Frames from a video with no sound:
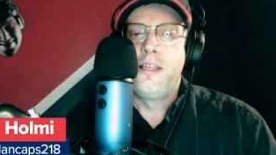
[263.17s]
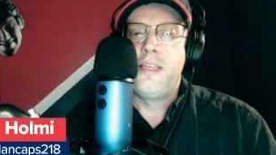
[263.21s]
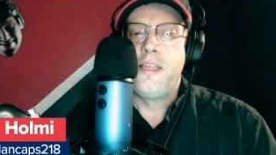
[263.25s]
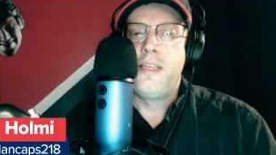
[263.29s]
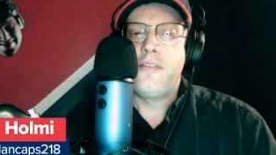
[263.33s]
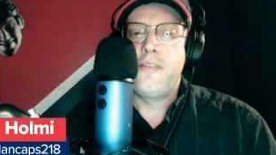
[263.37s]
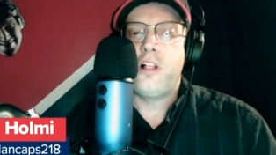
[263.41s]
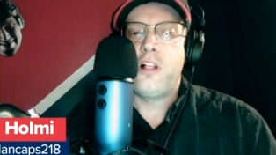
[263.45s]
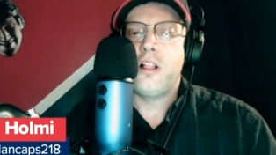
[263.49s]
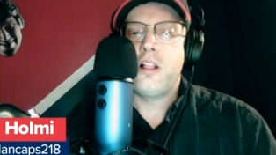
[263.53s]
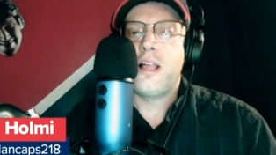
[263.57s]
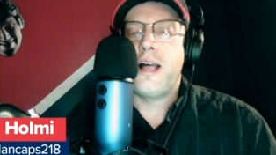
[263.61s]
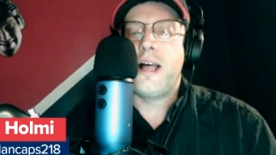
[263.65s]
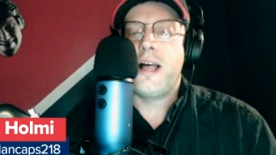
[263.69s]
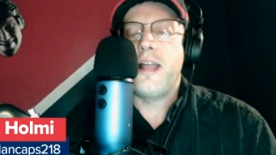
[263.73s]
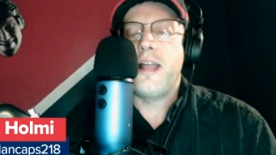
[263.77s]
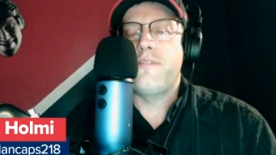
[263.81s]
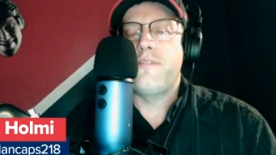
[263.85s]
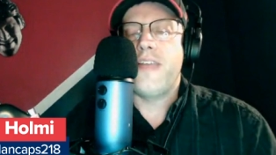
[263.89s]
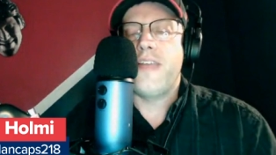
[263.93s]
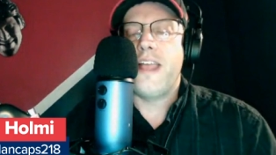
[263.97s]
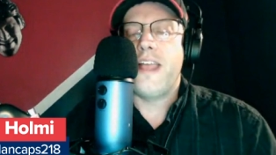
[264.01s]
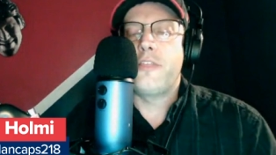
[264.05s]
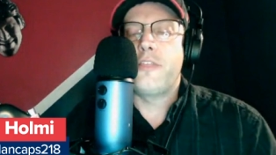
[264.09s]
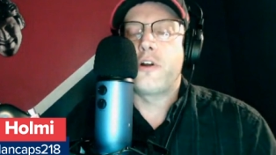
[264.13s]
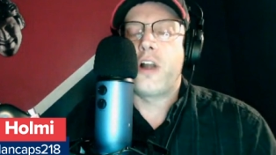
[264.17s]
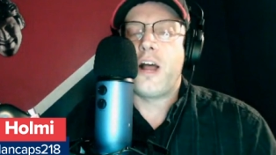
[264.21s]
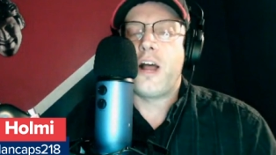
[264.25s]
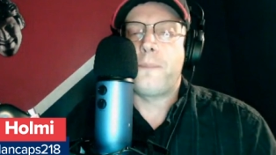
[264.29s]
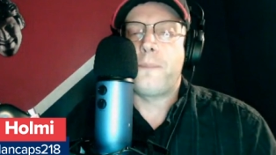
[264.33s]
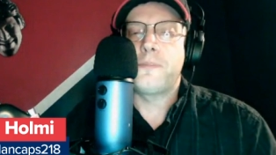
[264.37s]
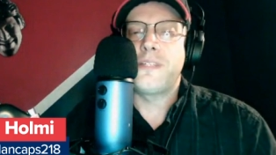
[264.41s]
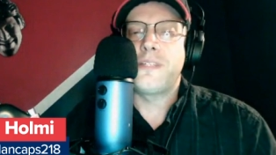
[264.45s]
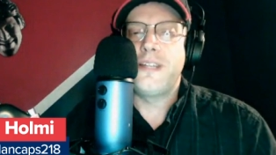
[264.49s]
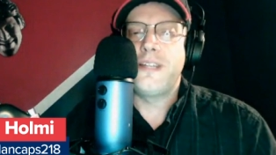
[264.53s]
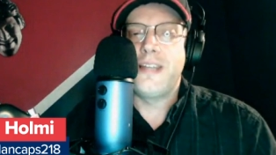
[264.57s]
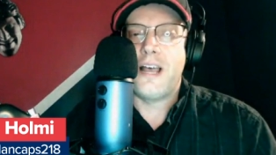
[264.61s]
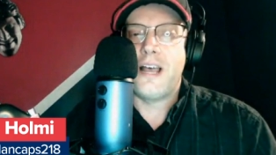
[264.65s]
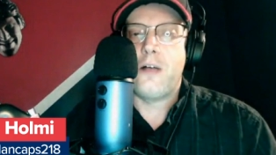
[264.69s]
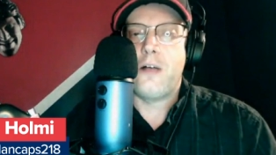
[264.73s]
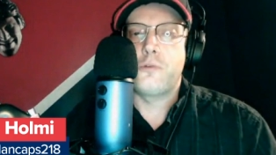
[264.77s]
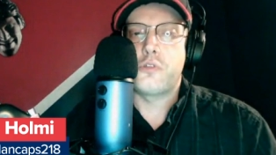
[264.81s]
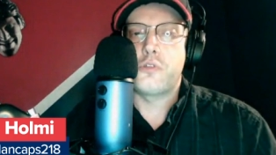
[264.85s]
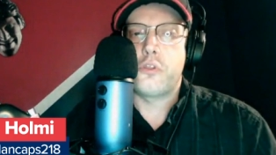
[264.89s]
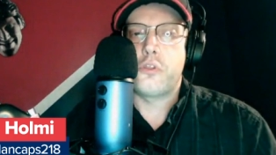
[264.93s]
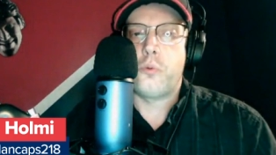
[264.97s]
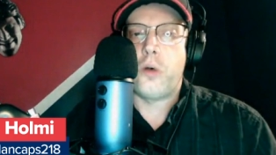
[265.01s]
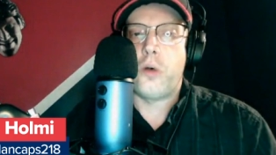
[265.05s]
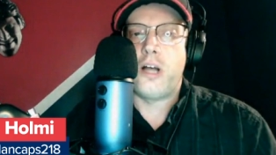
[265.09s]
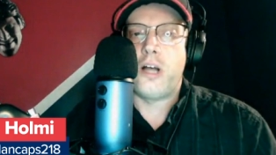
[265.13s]
They've all kind of had their ups and
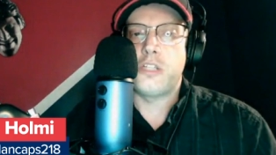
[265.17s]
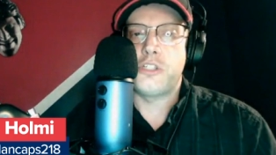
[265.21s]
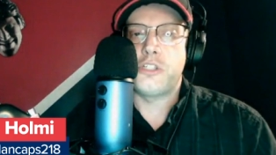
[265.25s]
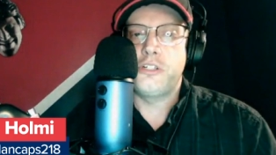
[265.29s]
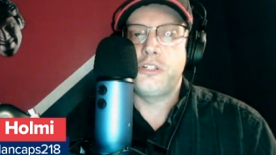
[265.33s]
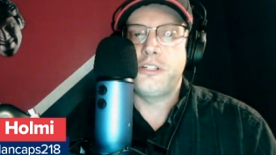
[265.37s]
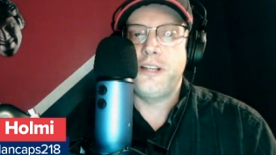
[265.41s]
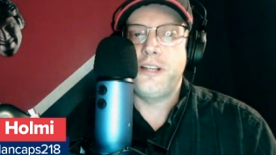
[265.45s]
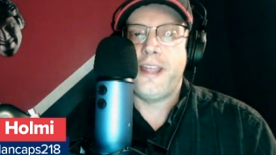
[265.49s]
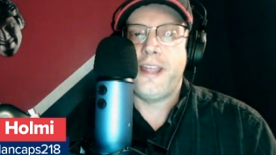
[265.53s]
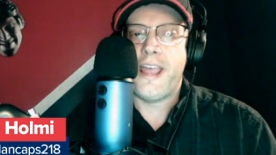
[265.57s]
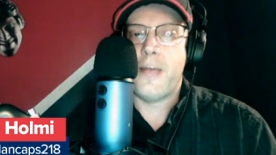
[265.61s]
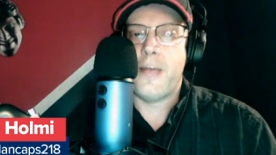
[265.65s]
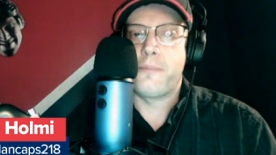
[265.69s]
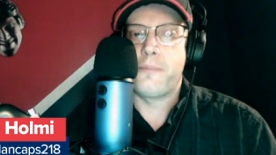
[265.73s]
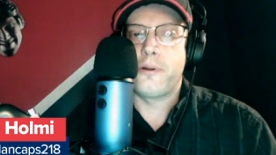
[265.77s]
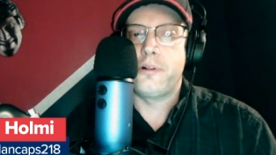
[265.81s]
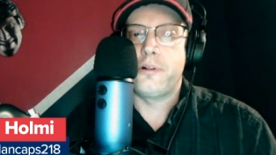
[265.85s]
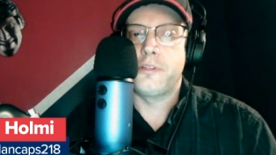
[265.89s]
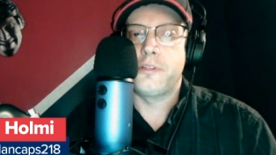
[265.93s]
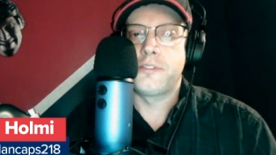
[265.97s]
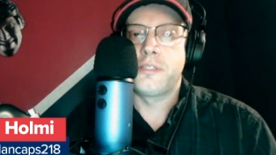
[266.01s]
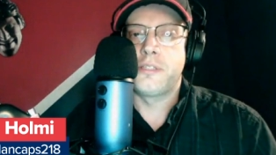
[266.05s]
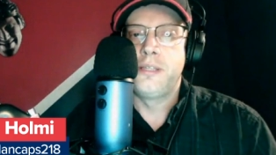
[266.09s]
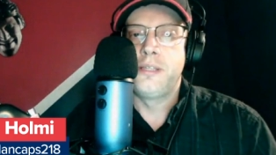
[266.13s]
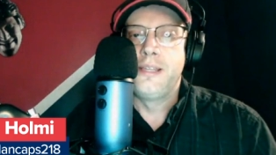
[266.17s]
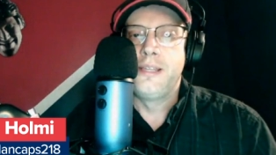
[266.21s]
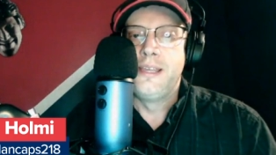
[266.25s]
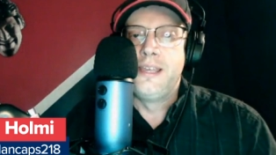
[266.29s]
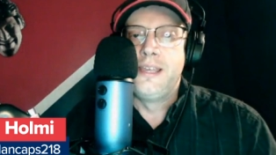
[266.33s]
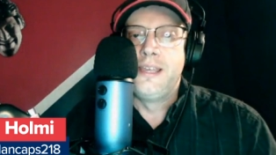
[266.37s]
downs with the Washington Capitals.